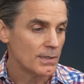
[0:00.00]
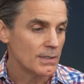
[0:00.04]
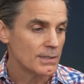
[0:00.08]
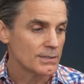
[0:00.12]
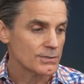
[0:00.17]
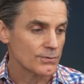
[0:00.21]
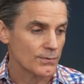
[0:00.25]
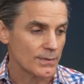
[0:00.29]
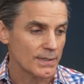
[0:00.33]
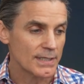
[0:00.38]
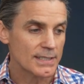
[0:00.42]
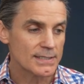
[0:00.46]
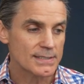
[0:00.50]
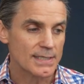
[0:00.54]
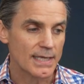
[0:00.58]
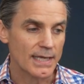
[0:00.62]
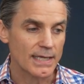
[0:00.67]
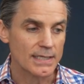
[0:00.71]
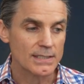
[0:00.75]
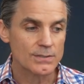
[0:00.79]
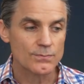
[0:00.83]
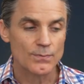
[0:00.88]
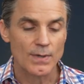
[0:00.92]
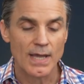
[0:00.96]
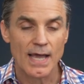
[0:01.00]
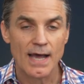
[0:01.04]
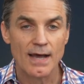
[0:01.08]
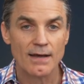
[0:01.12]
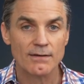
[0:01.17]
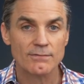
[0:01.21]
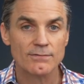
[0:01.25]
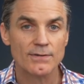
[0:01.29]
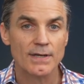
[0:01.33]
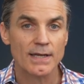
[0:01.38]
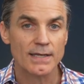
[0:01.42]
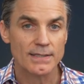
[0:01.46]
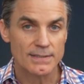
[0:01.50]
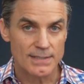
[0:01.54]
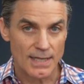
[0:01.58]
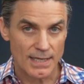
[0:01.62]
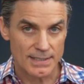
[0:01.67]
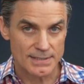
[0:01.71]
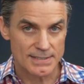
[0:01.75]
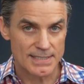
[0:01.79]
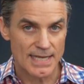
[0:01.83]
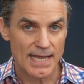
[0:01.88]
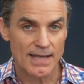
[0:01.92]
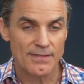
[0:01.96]
So in this case, we have a
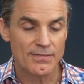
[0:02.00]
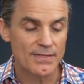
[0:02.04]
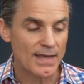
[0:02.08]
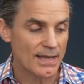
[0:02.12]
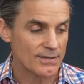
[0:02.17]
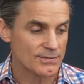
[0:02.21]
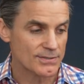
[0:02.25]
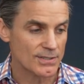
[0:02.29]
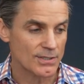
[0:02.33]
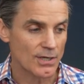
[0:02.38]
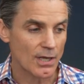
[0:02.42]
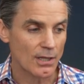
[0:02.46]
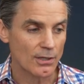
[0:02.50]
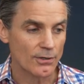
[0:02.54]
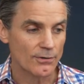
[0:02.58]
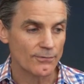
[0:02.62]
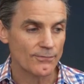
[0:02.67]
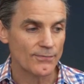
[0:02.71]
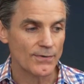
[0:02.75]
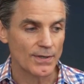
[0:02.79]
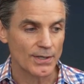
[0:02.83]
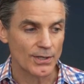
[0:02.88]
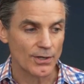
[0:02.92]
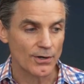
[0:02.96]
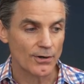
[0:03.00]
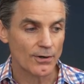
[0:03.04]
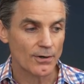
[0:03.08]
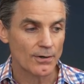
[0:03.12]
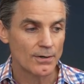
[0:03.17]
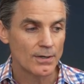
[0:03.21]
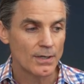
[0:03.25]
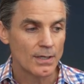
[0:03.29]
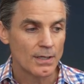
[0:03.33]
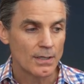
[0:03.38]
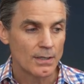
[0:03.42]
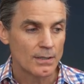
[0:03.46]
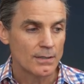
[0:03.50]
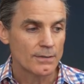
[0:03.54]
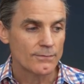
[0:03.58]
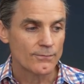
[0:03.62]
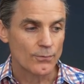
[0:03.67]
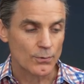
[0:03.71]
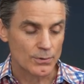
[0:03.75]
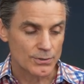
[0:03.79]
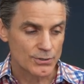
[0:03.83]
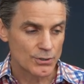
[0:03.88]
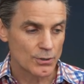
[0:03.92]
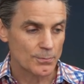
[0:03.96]
$10,000 figure
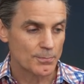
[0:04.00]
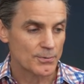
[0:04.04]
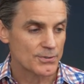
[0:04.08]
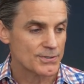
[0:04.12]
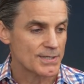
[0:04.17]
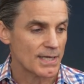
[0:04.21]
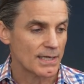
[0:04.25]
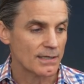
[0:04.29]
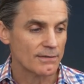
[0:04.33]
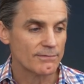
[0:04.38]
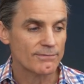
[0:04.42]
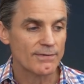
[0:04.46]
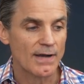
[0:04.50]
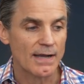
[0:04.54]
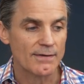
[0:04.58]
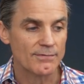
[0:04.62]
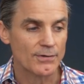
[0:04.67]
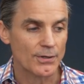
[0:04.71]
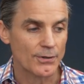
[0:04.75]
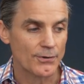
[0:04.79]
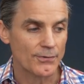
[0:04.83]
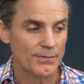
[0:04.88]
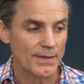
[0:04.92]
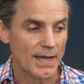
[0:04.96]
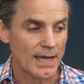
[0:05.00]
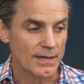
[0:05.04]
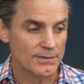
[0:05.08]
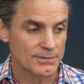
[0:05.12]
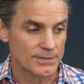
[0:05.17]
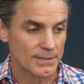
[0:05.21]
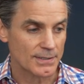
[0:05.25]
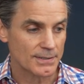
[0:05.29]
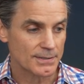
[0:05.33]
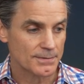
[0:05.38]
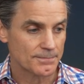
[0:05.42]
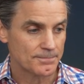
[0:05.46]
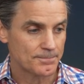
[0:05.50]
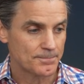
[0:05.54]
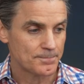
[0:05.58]
for 2% of $500,000.